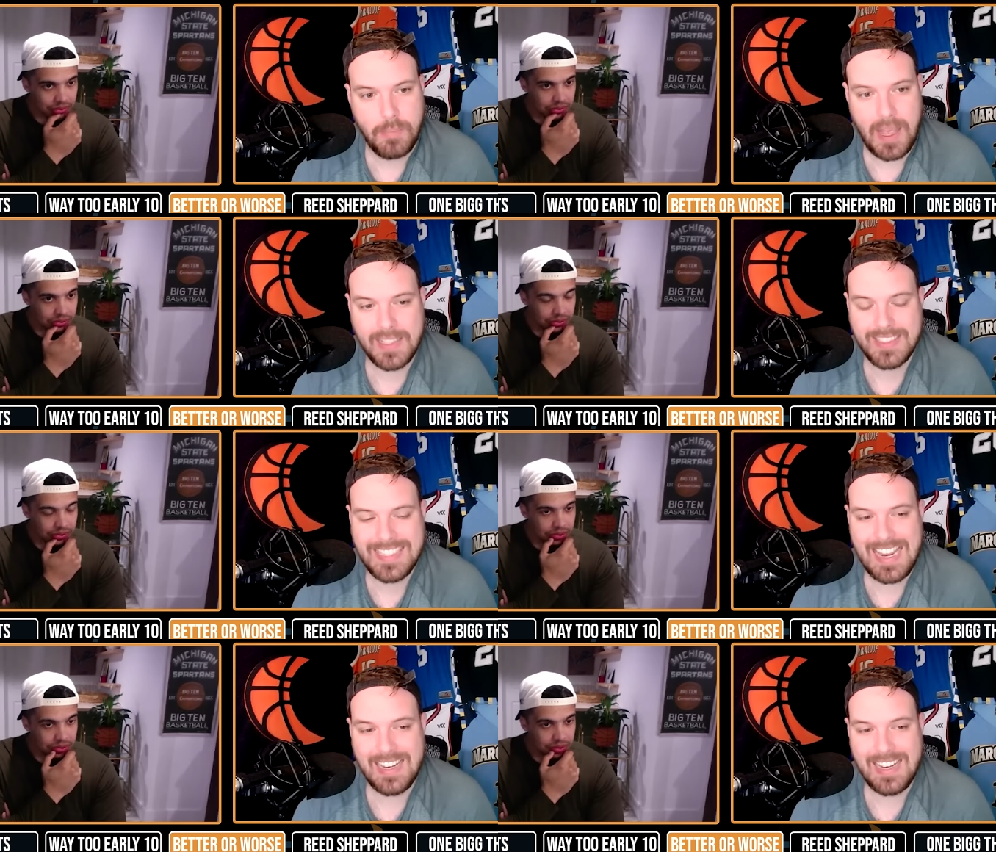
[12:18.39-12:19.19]
Speaker 1: Penn
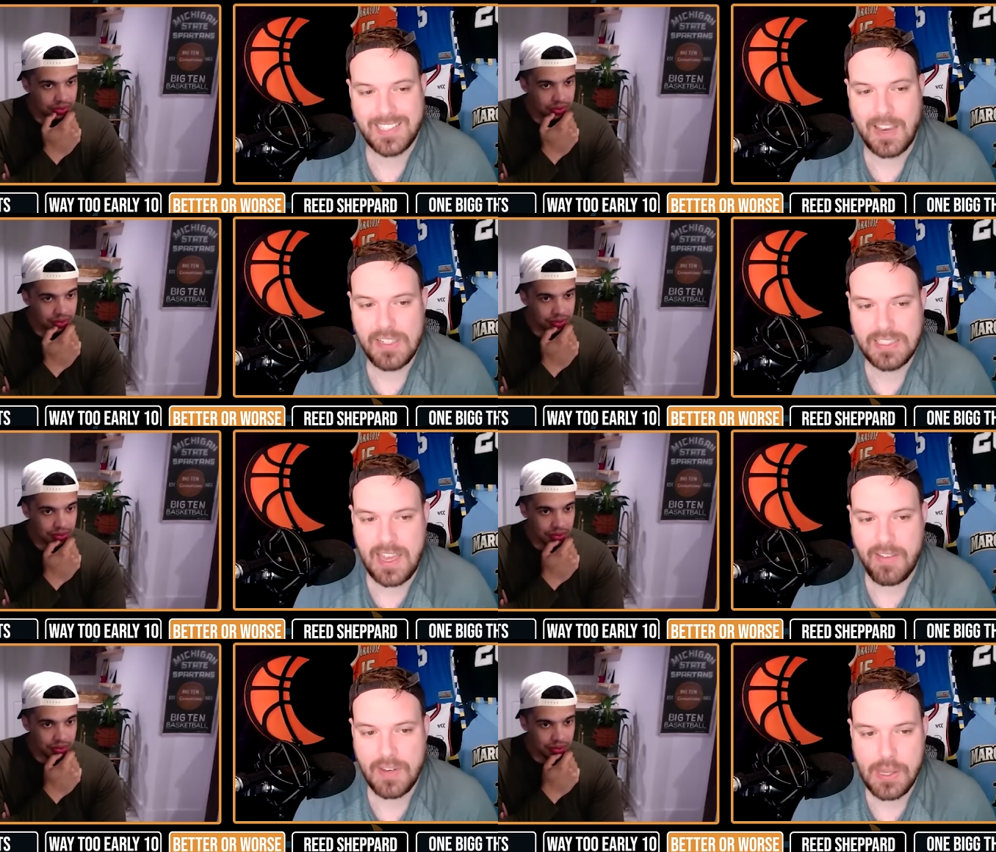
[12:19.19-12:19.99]
State,
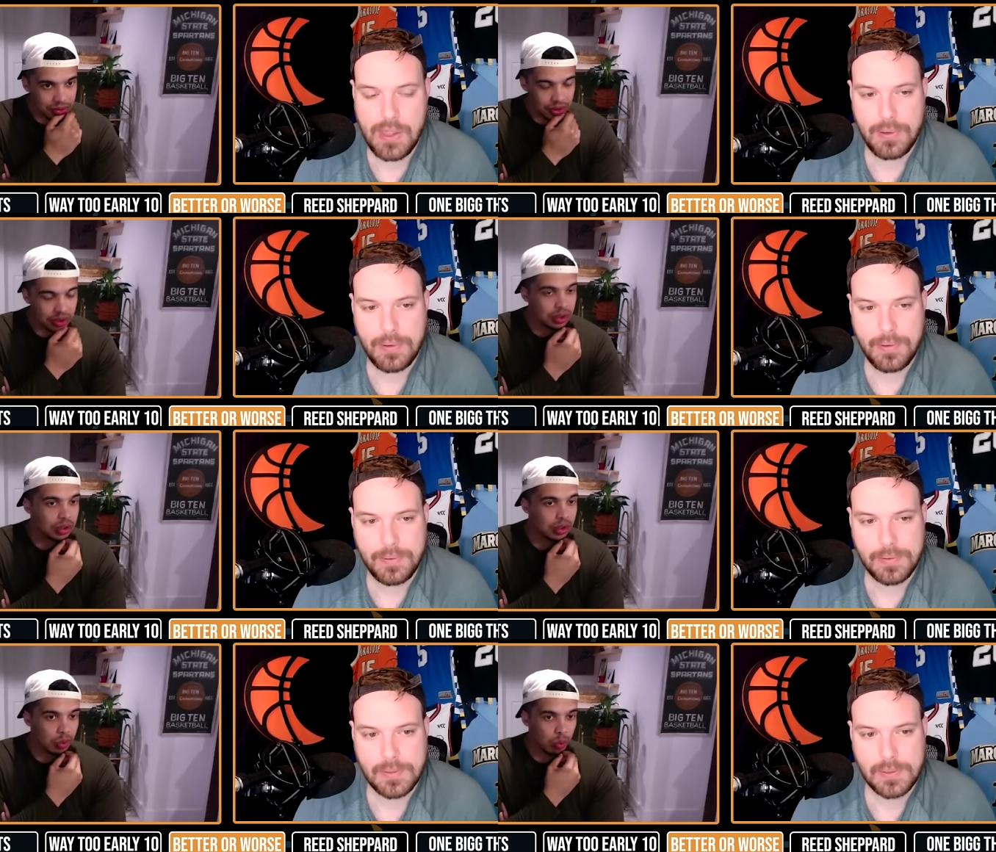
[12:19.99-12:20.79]
77th.
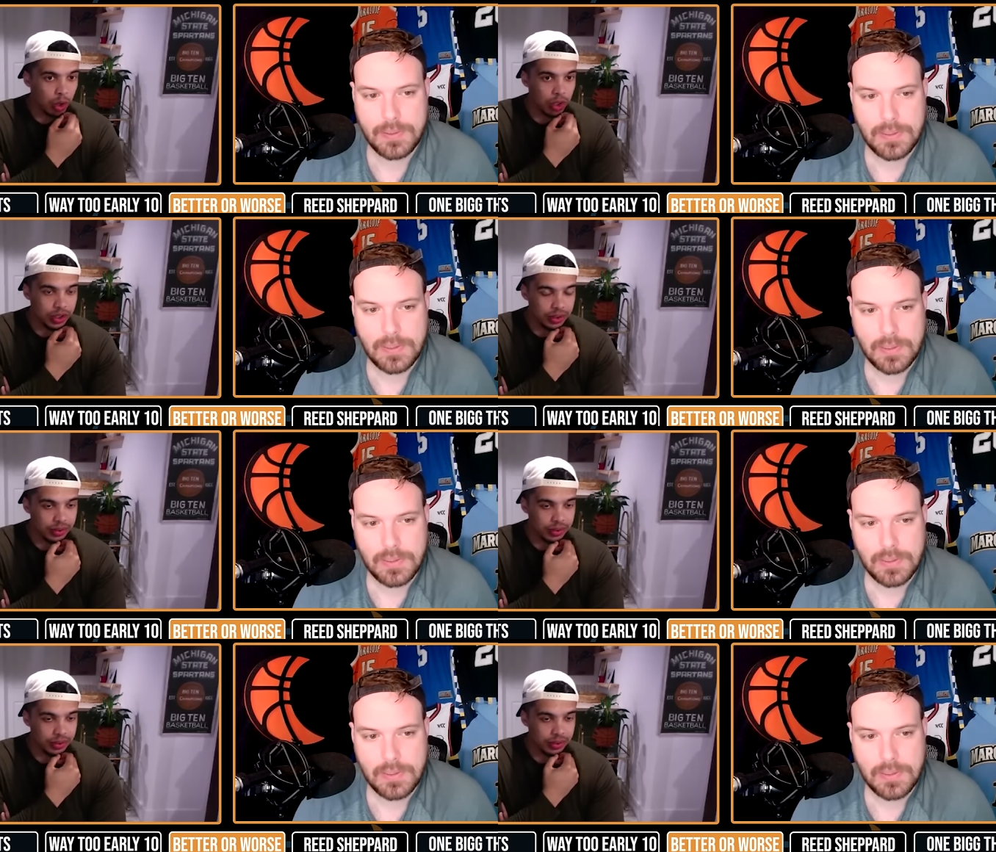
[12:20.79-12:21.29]
Worse.